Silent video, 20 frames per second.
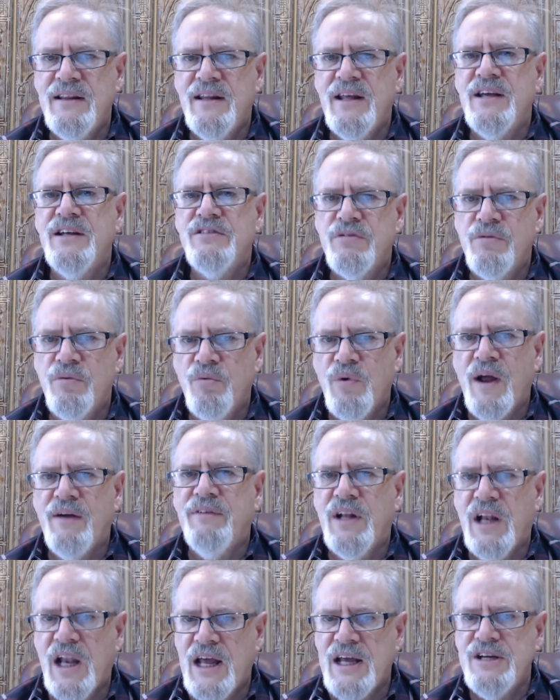this
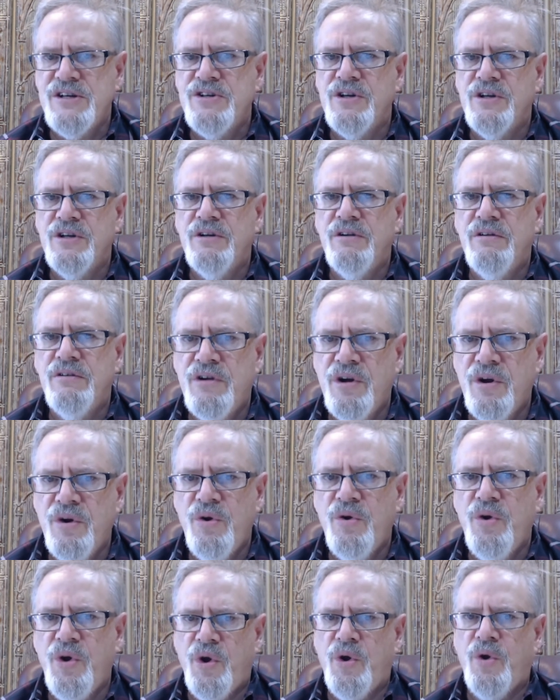revelation
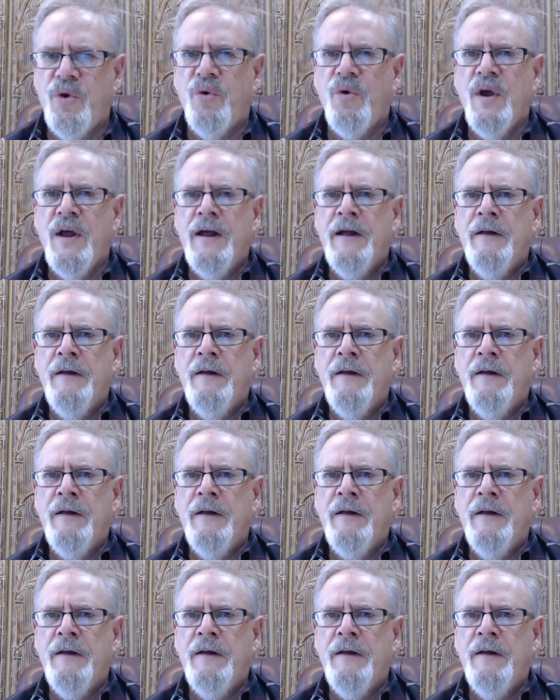to you.